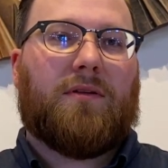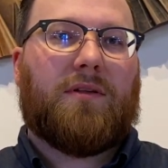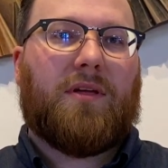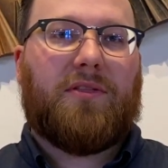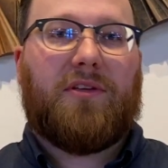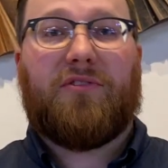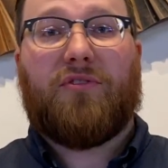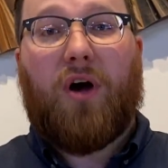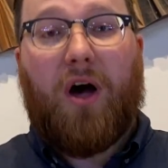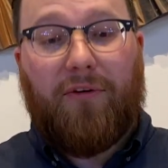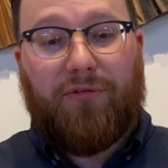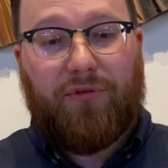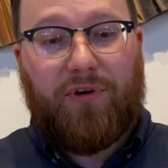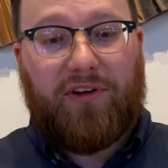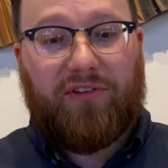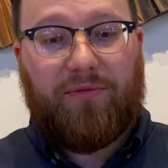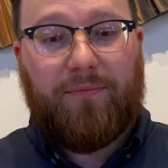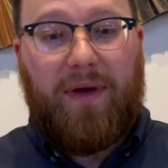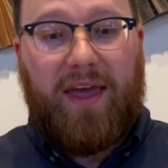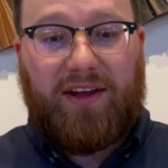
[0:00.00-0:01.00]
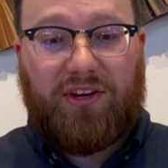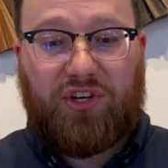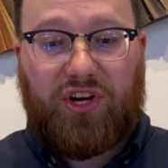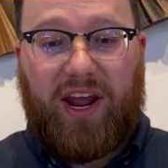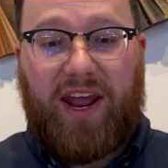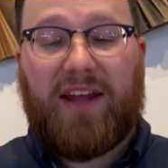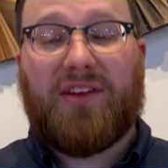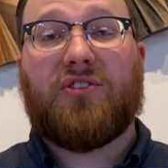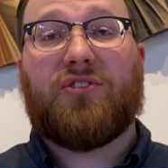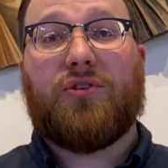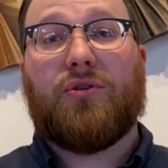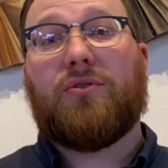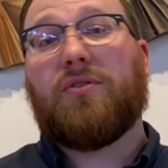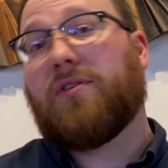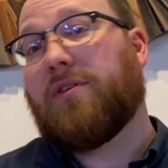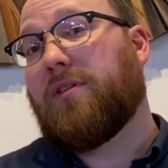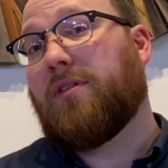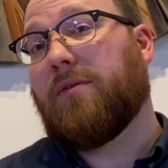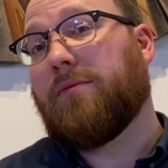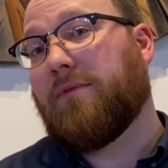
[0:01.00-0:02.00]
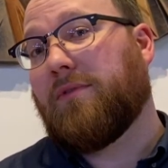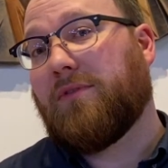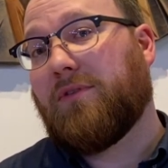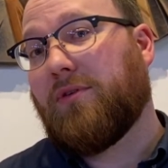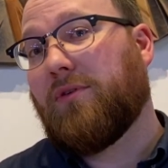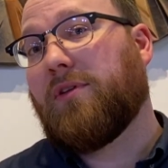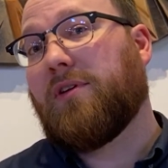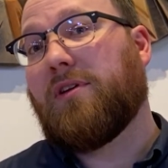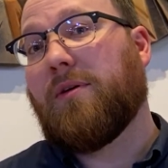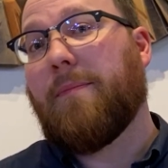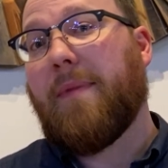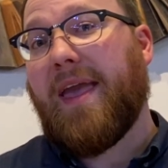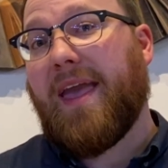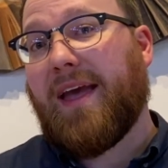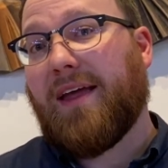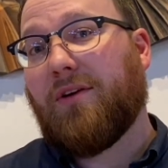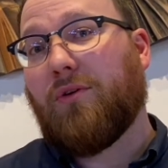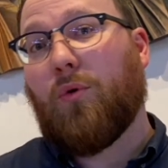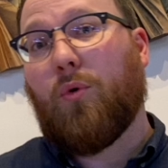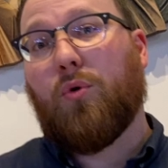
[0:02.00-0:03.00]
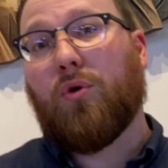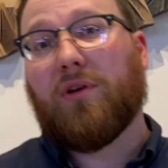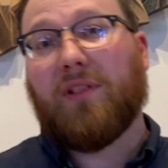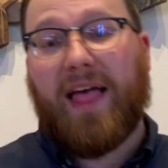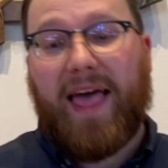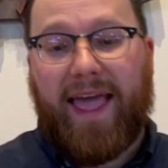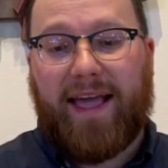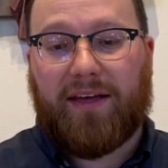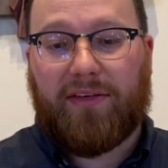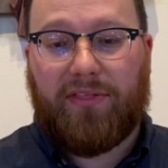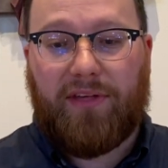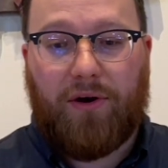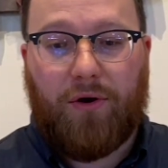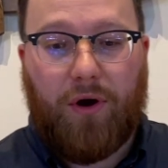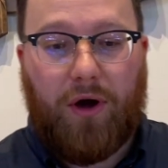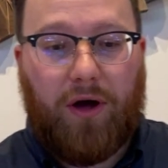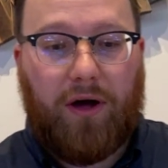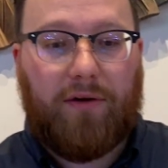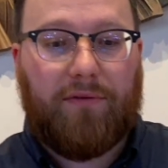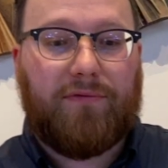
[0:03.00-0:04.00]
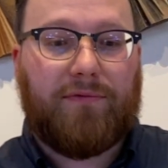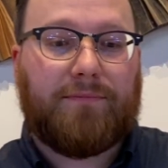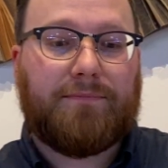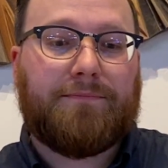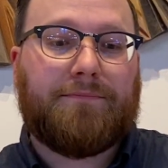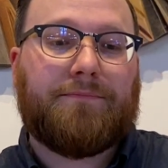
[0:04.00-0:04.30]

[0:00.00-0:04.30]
Now, these offerings may change due to the demand or lack thereof.